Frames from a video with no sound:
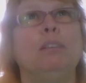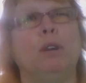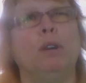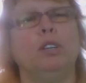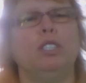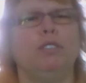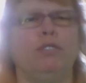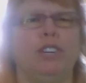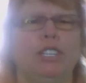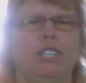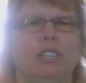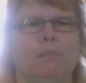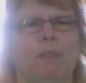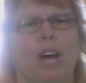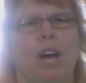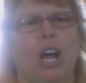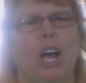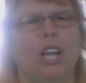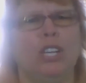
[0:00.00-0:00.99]
most
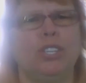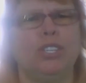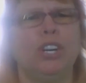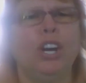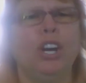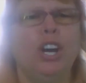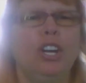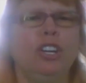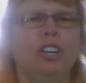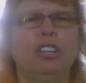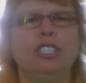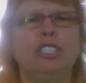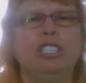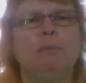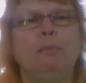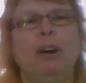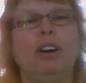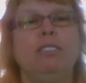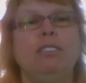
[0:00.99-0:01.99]
victimized. You're
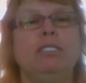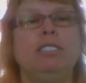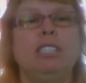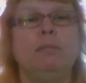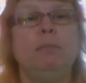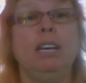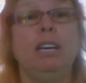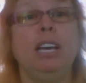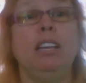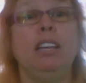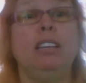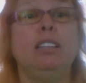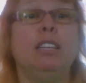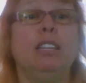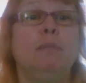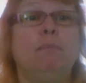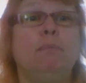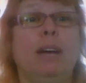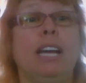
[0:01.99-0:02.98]
supposed to be
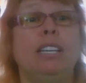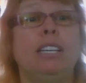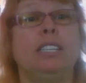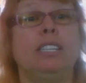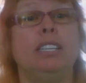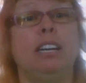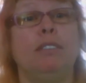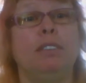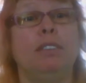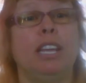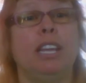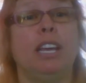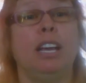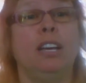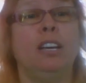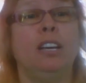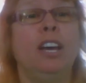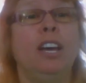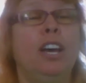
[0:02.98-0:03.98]
the best at
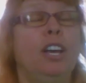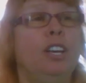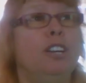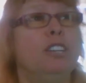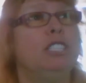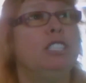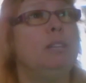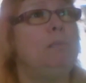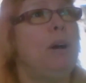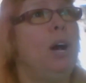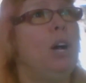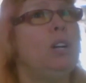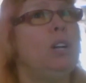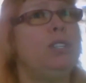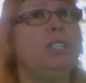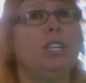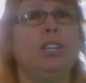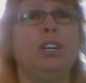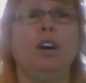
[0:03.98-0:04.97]
everything. You're
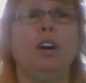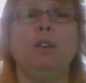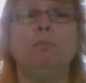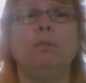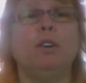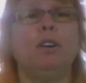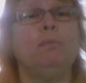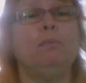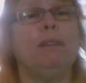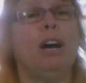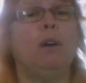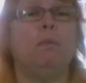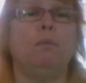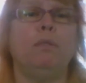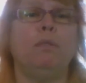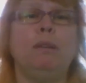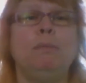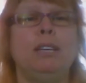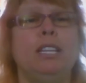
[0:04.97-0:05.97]
supposed to know more
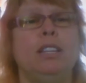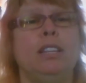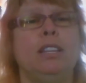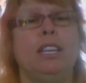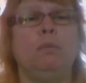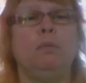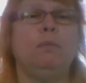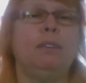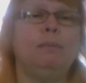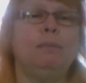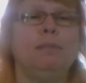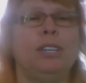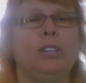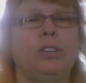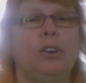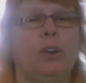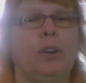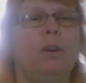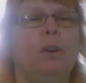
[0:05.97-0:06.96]
about women than
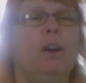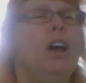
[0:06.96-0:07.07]
women do.